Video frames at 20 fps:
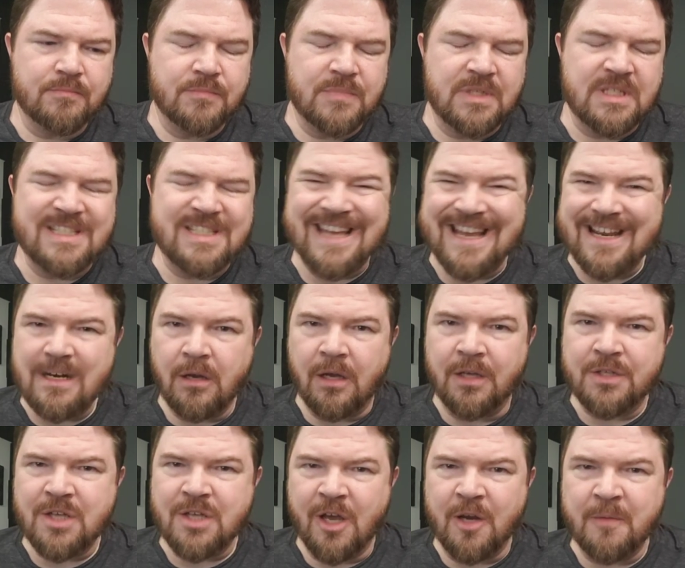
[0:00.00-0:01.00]
state
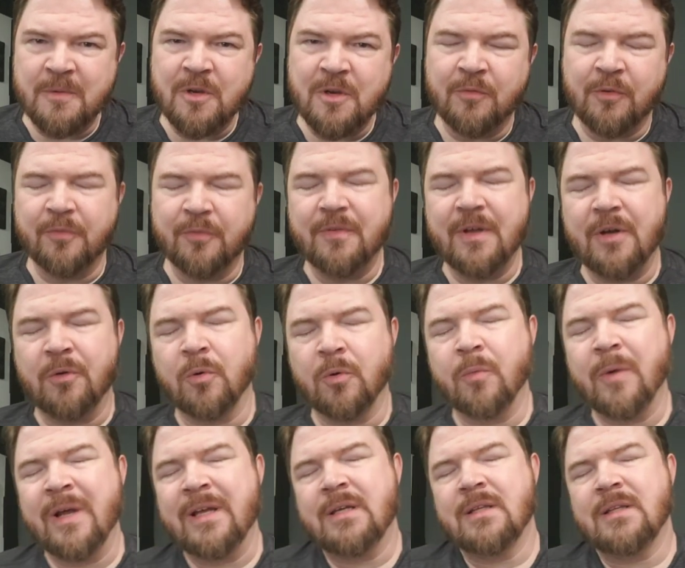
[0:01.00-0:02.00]
autonomy over federal
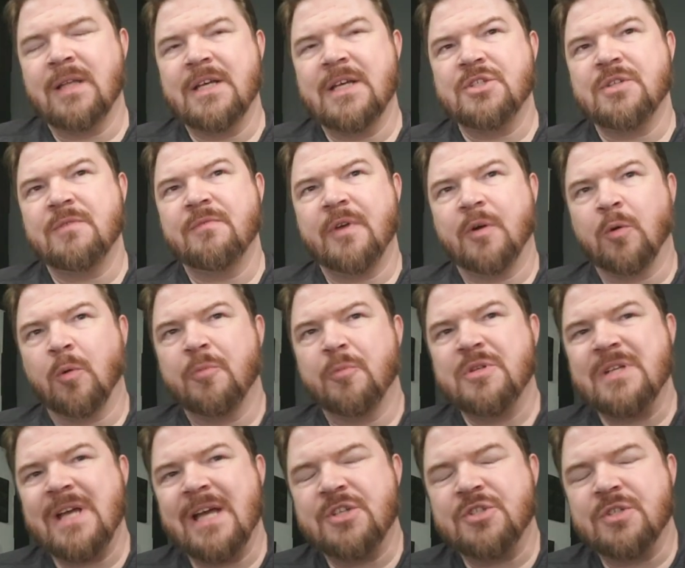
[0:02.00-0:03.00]
regulation, federal
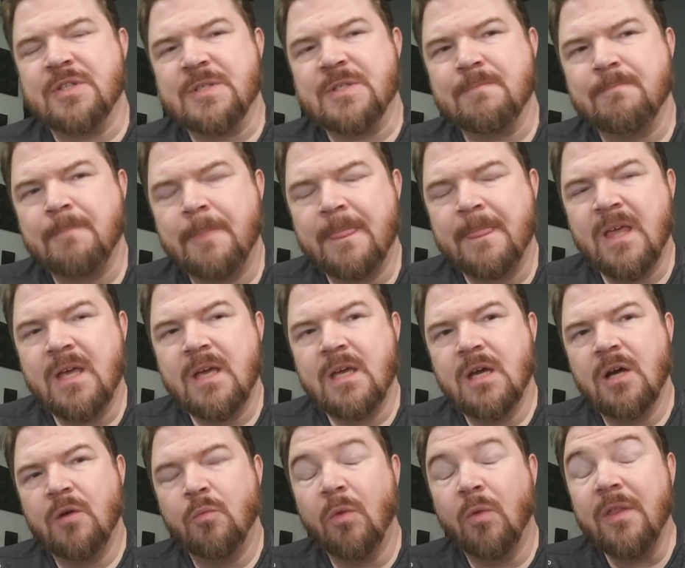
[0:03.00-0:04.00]
protections.
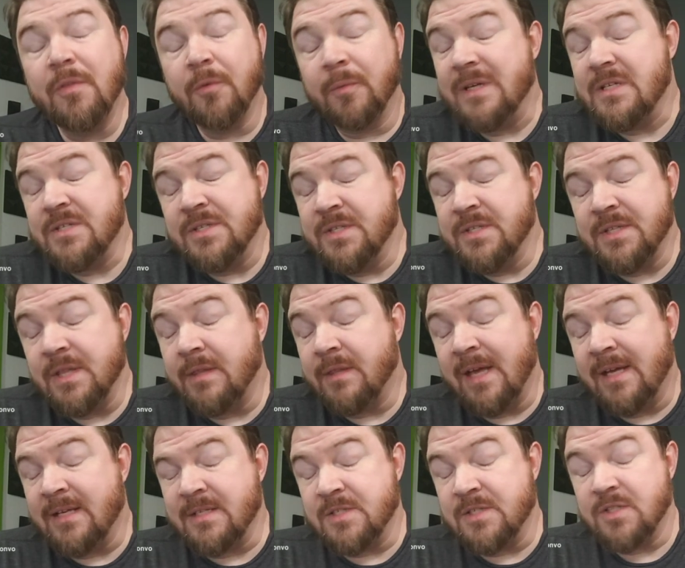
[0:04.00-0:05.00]
One of the reasons that
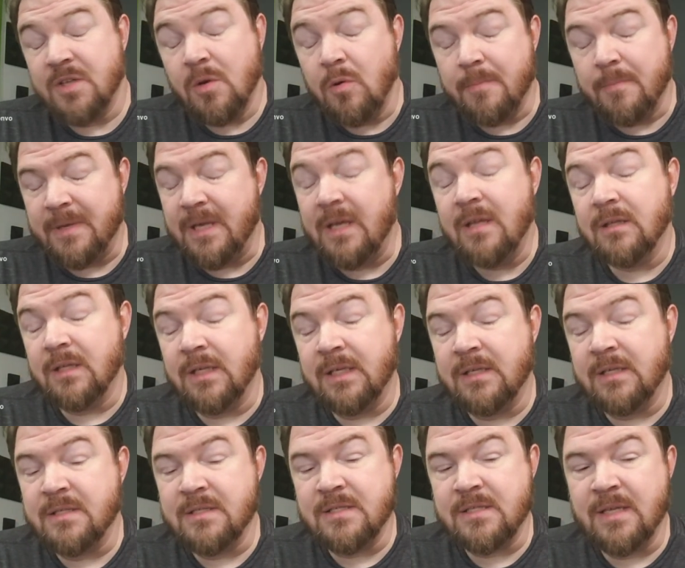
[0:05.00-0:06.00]
that is so appealing
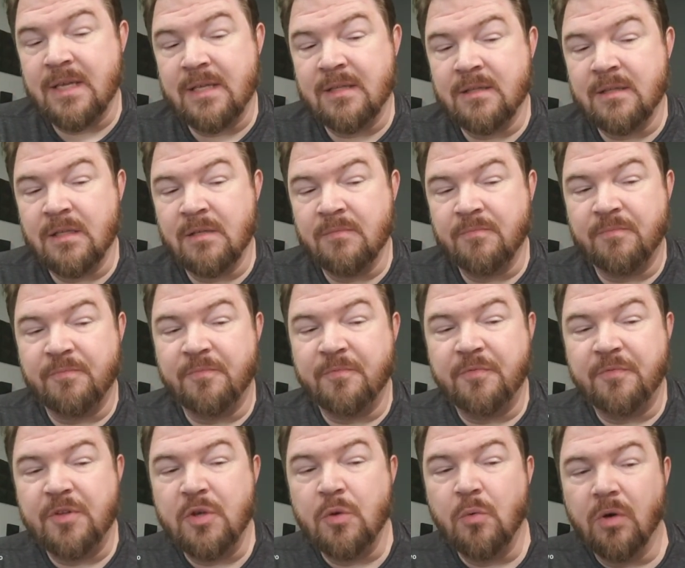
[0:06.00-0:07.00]
is that the
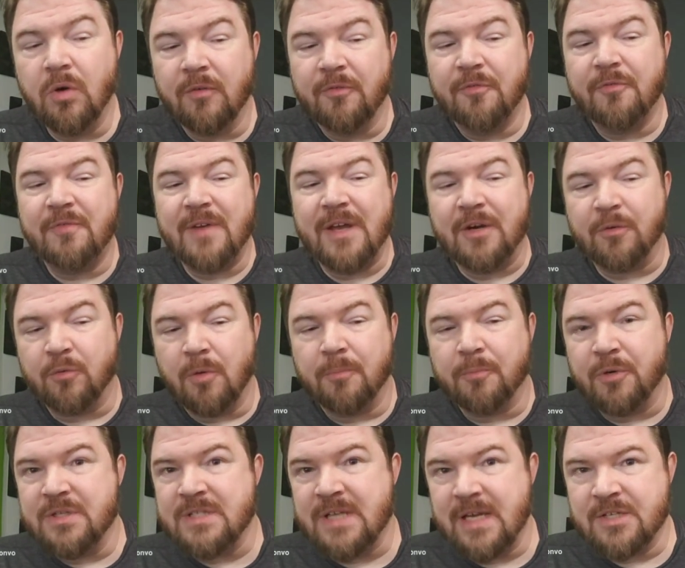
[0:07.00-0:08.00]
fewer federal
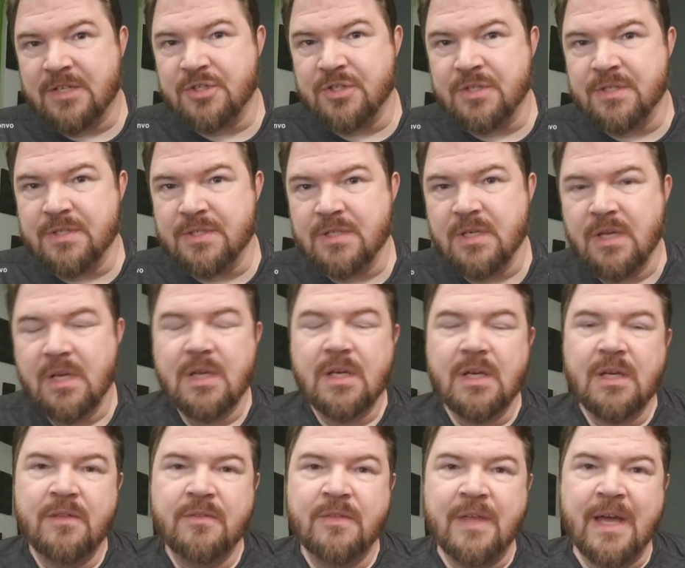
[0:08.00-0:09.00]
protections
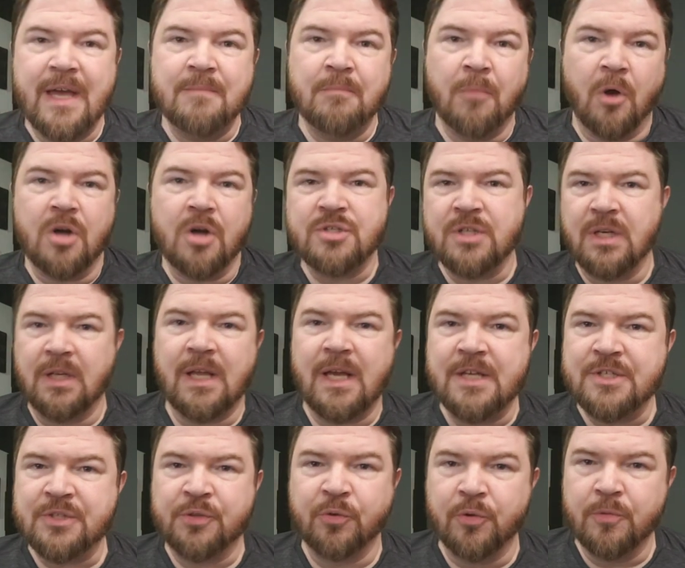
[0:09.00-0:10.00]
that
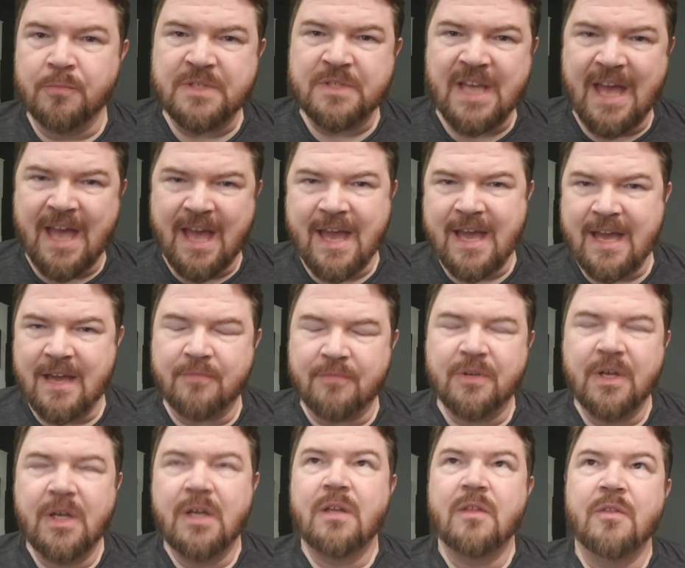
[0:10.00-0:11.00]
marginalized groups have,
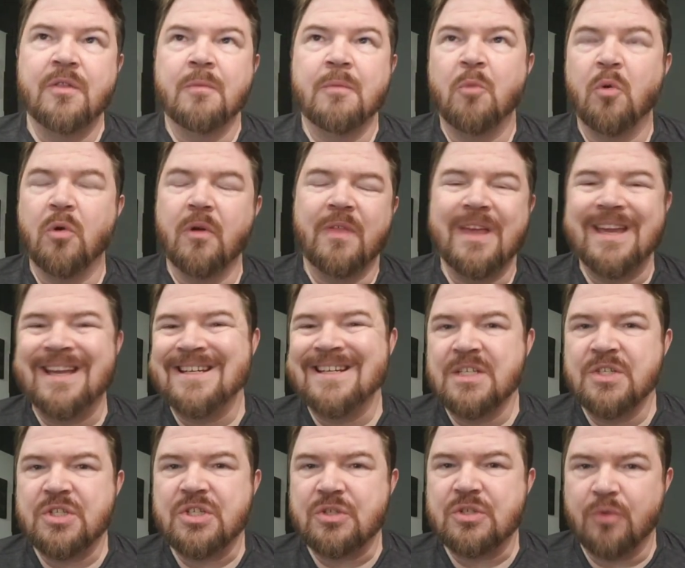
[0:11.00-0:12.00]
the more they can
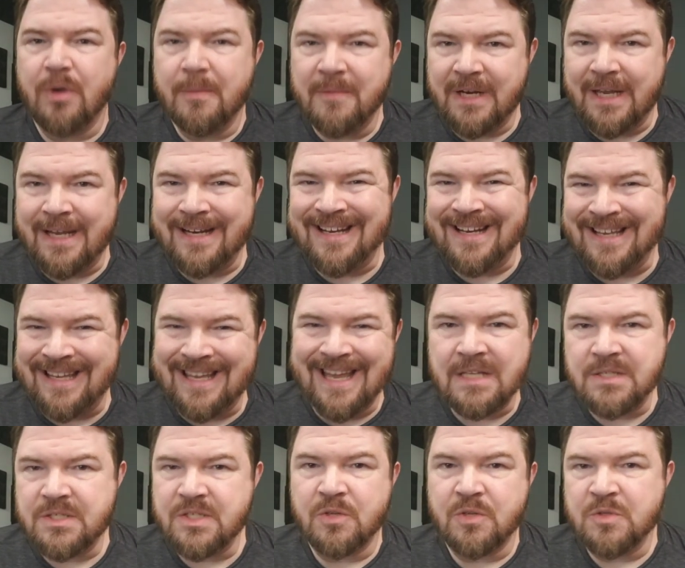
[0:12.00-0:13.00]
discriminate
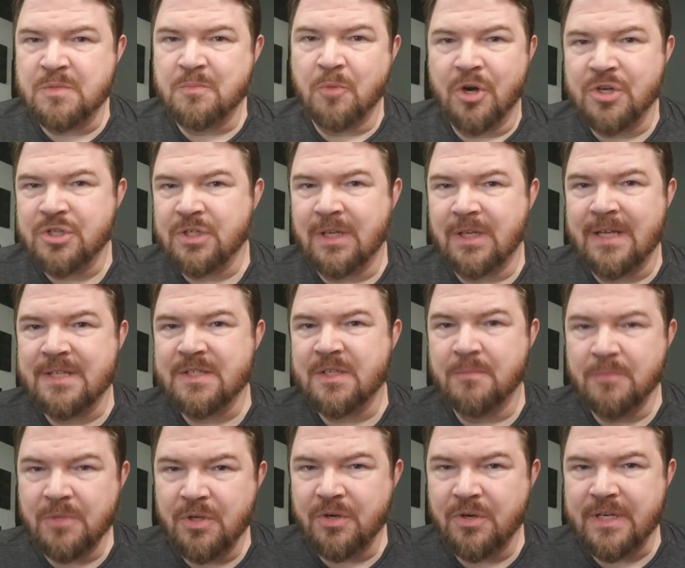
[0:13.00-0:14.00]
against those marginalized
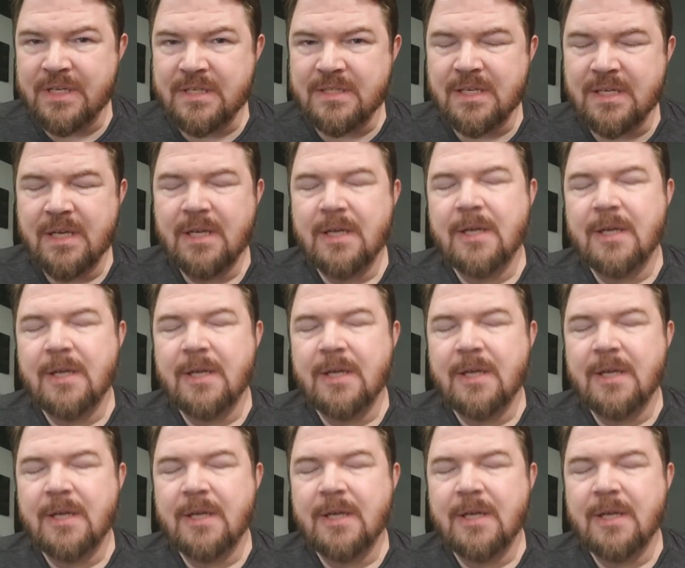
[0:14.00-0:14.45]
communities